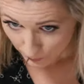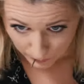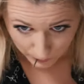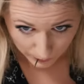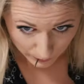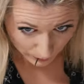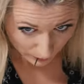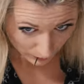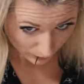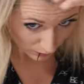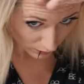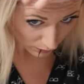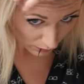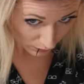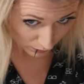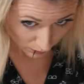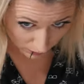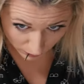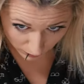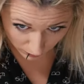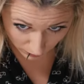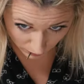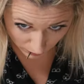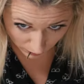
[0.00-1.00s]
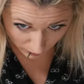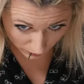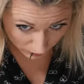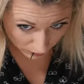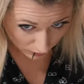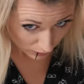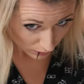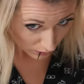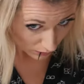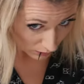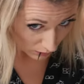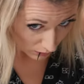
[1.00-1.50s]

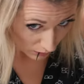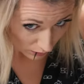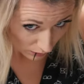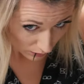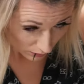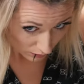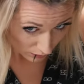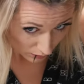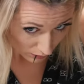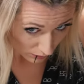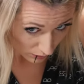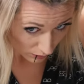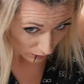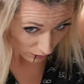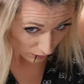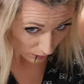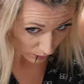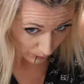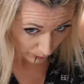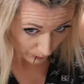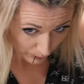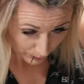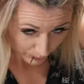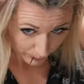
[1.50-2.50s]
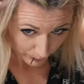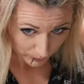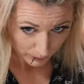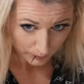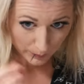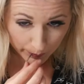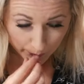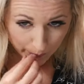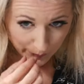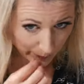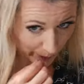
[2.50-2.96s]
(silence)